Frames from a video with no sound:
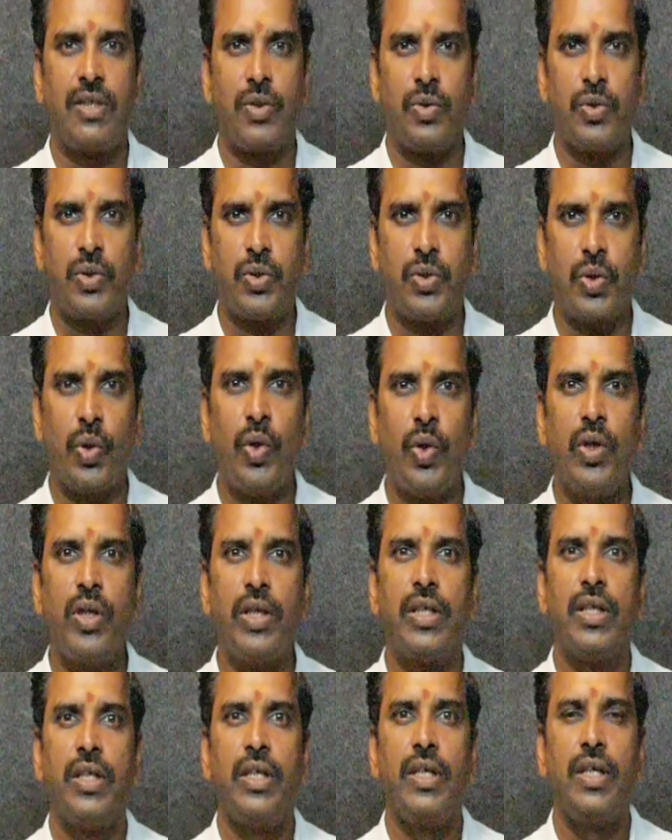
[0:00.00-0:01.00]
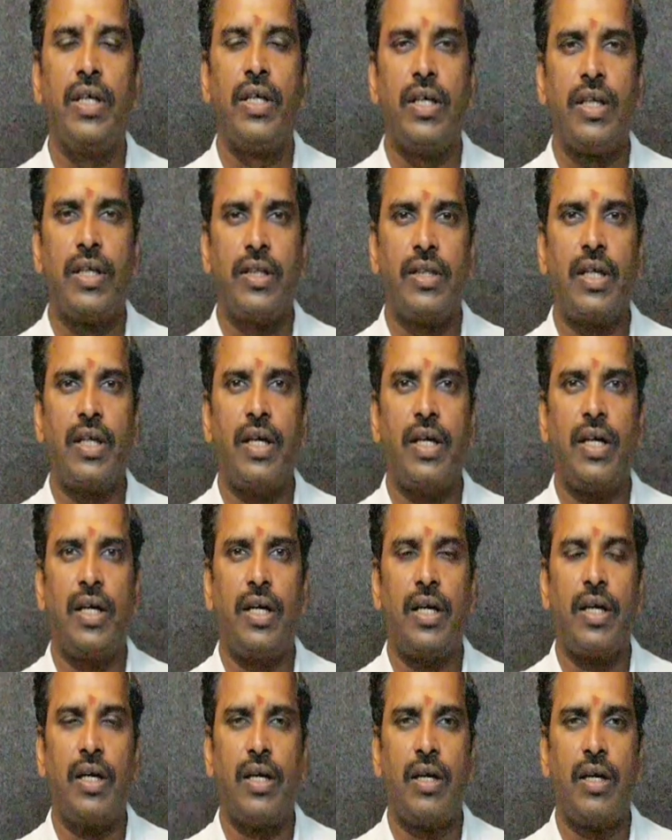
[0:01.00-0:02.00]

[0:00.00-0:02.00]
to store the